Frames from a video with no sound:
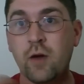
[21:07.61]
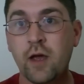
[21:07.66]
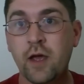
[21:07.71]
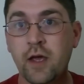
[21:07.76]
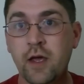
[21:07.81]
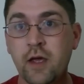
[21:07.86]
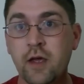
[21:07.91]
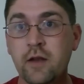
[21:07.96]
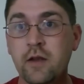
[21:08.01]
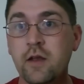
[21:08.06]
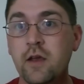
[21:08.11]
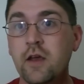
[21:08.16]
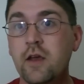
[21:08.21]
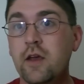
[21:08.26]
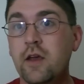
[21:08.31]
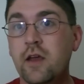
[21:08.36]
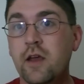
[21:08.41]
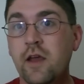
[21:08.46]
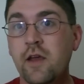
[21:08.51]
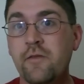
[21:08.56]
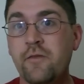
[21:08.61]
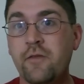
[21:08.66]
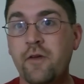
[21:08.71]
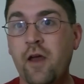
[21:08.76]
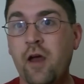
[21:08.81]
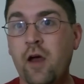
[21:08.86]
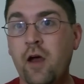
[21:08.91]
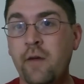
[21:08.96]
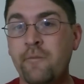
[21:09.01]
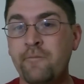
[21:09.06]
And if
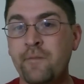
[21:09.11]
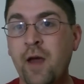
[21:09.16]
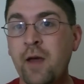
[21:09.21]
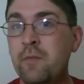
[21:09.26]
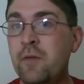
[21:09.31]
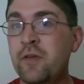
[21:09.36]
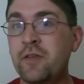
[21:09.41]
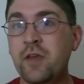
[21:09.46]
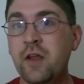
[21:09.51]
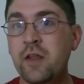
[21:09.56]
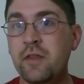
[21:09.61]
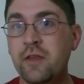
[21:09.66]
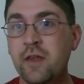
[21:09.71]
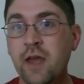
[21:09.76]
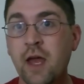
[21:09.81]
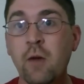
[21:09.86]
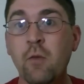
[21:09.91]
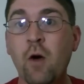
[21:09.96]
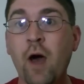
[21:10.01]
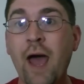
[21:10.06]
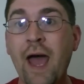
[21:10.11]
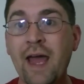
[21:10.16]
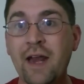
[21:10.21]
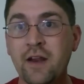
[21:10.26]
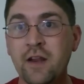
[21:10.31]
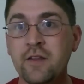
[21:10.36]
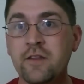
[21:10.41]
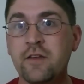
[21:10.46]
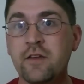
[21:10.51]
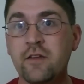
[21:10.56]
uh, I missed anything, I will add
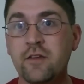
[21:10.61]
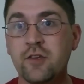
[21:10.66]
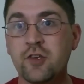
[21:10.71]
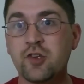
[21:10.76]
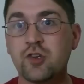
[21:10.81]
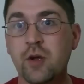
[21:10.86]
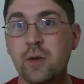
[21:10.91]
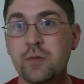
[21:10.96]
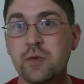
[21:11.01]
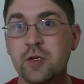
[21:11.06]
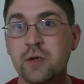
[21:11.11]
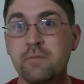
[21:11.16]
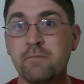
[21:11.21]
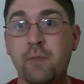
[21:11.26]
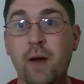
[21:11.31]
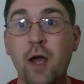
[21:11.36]
it into the description.